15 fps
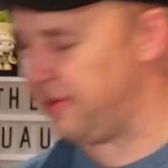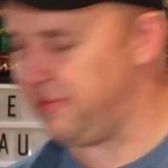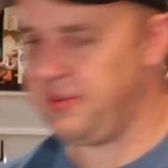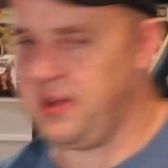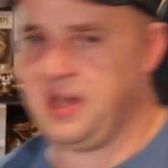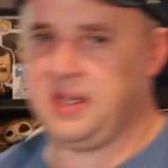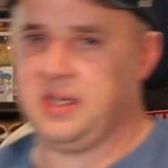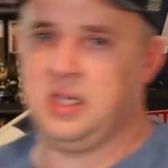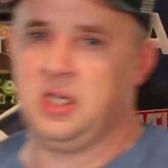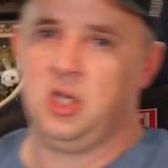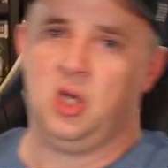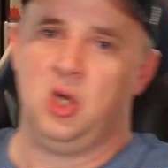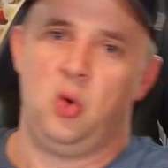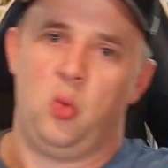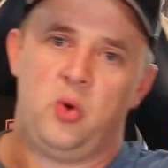of fun.
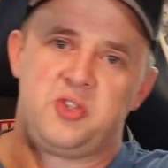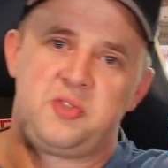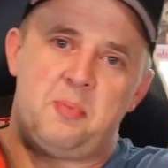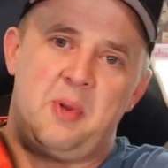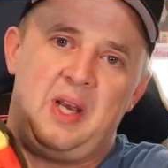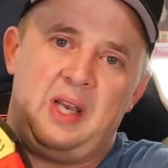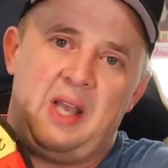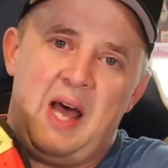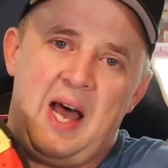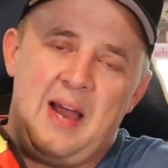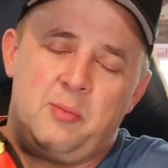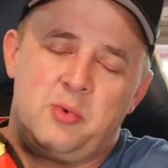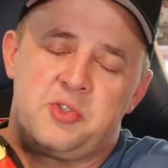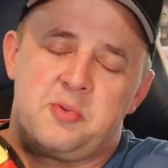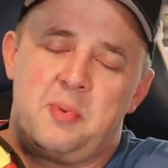We'll spin it
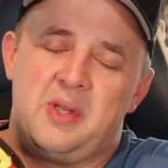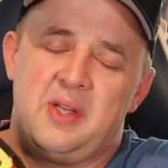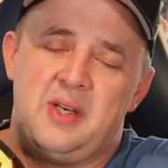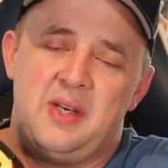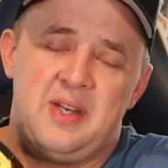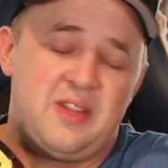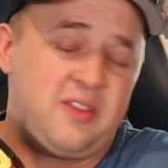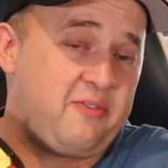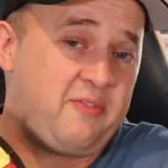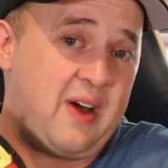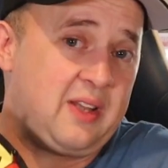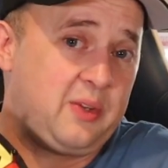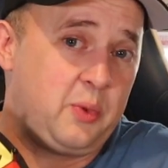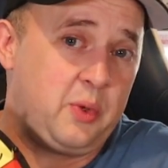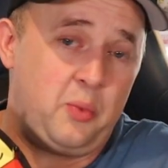live. We'll spin it the
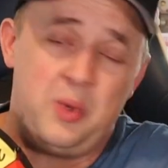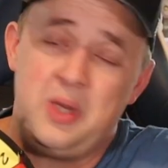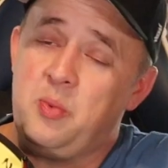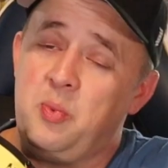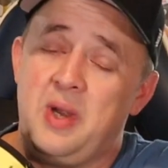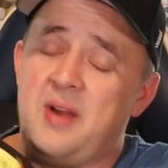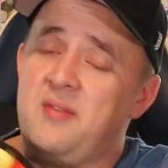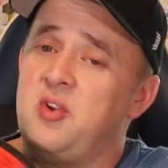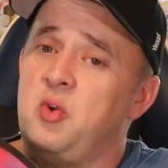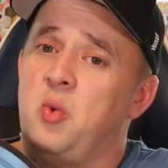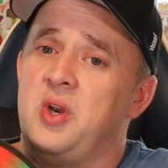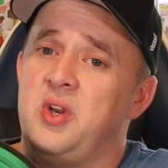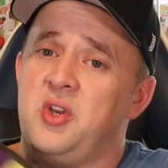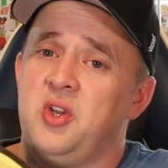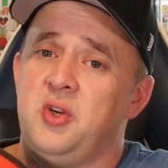following week, whatever you
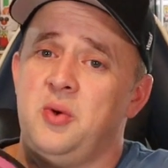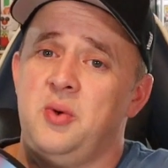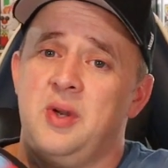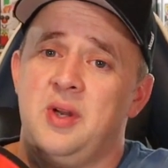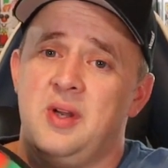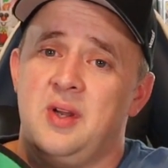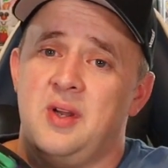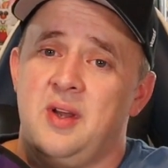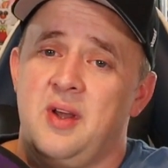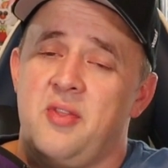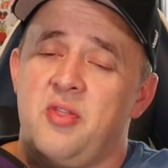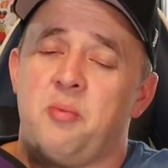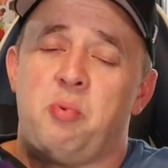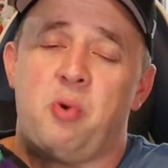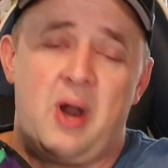want to do.
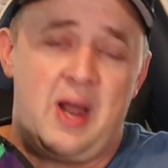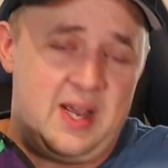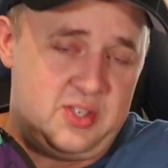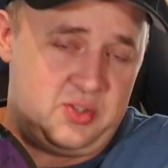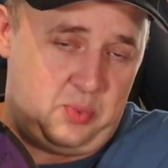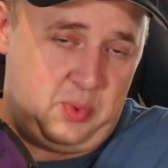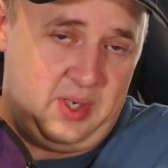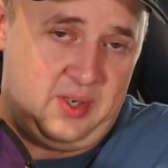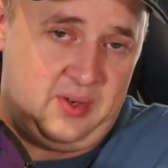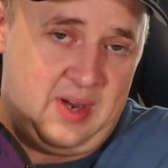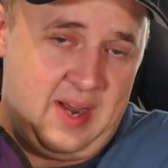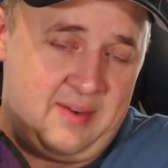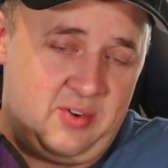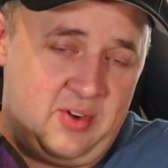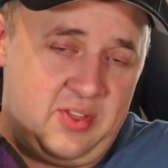The prize wheel,
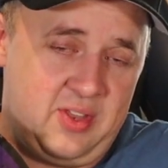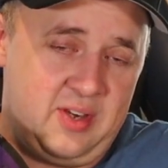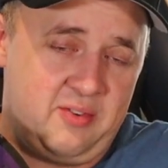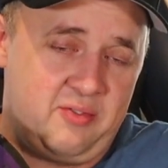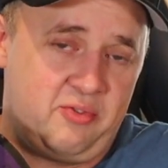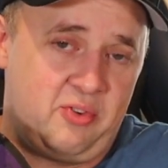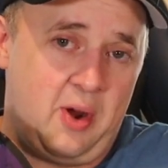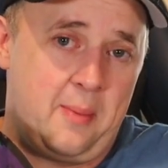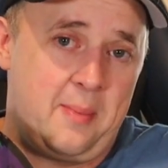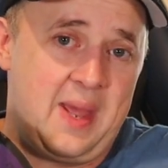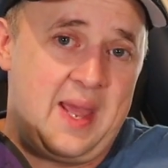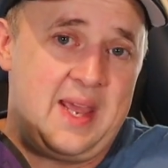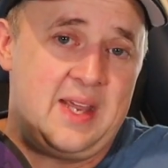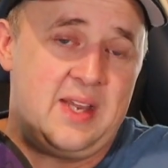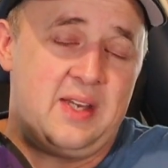everything from
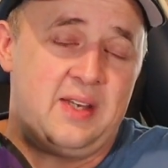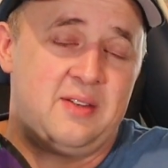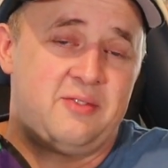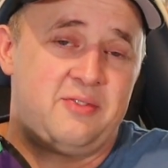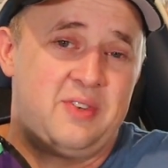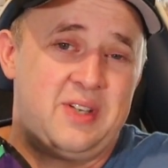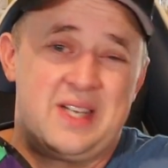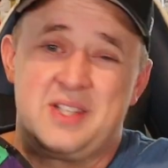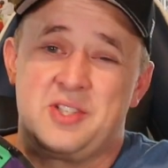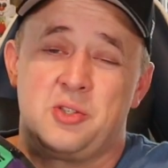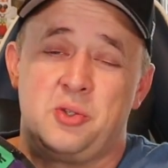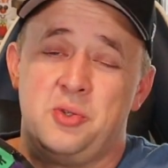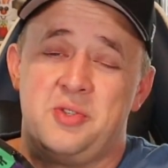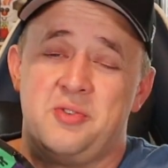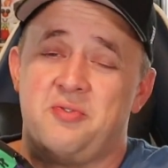a
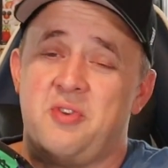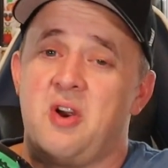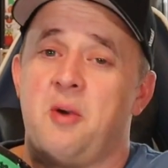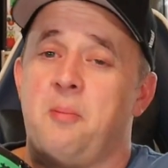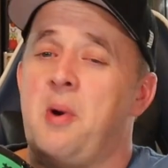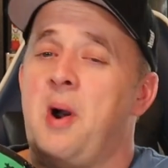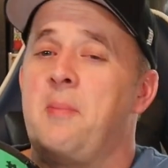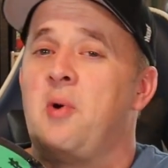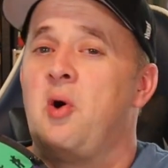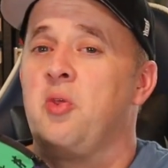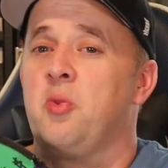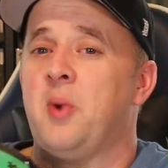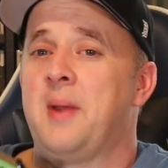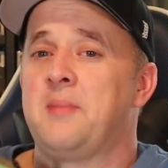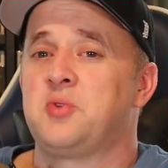exclusive Funko Pop all
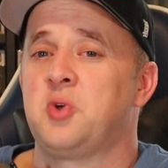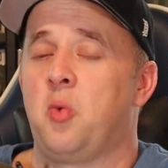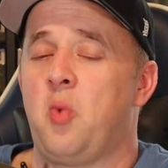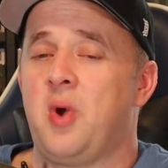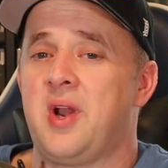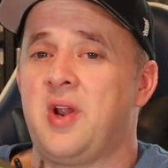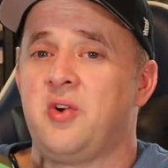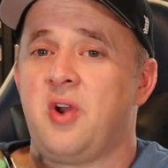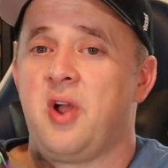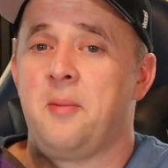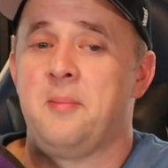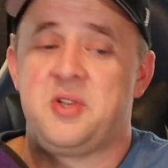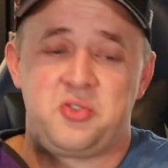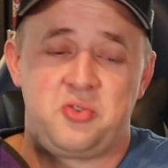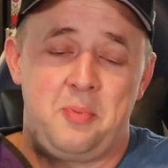the way up to a one hundred dollar
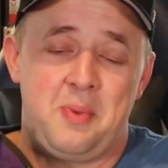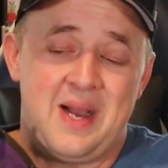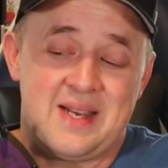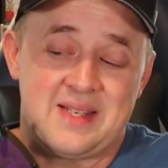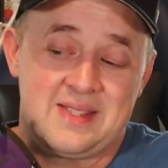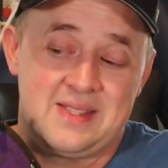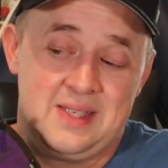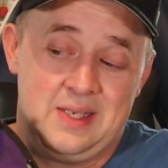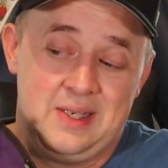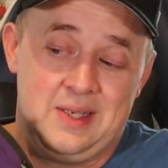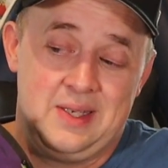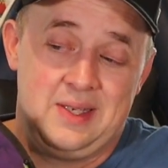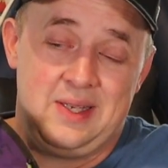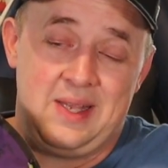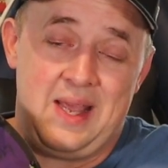mystery box,
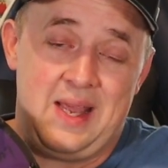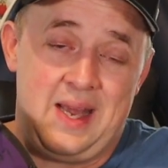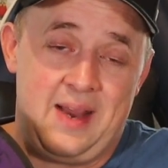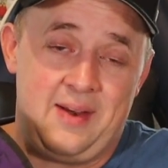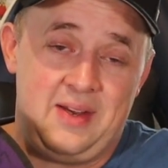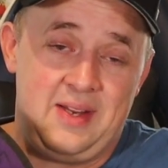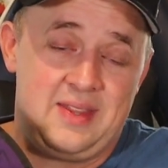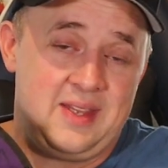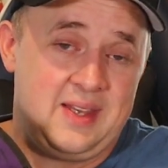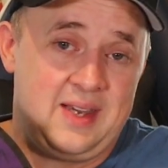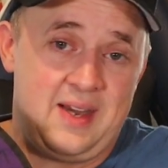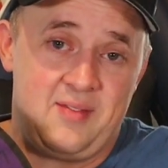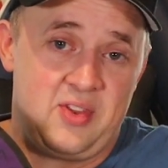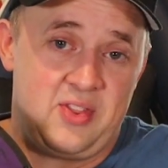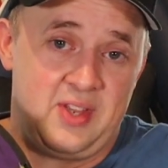and anything
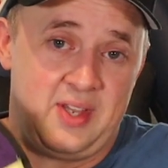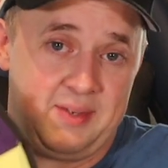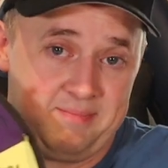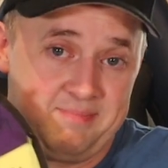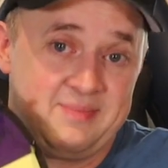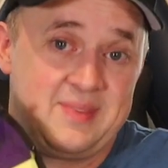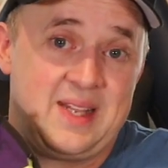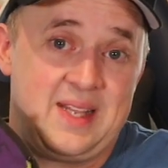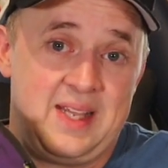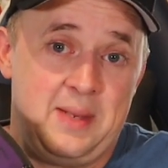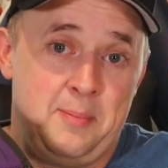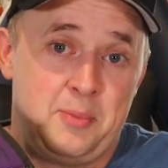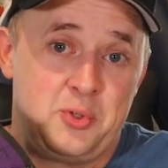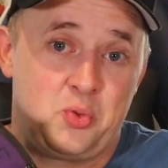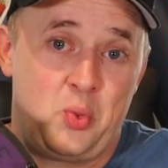and everything
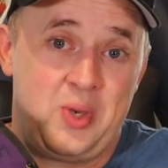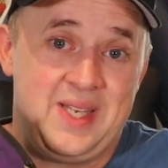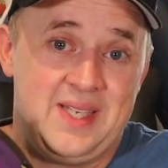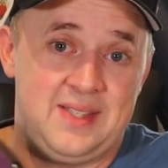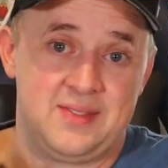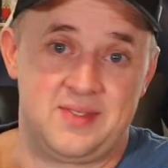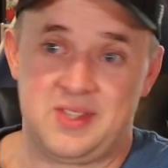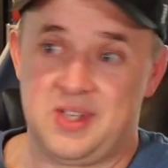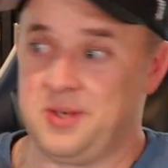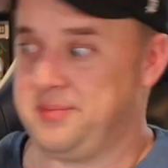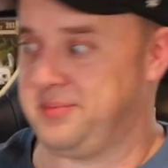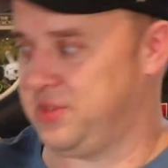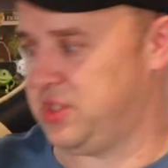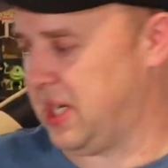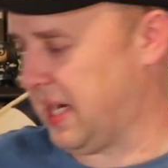in between. So
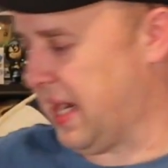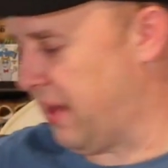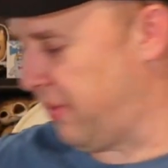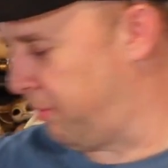check out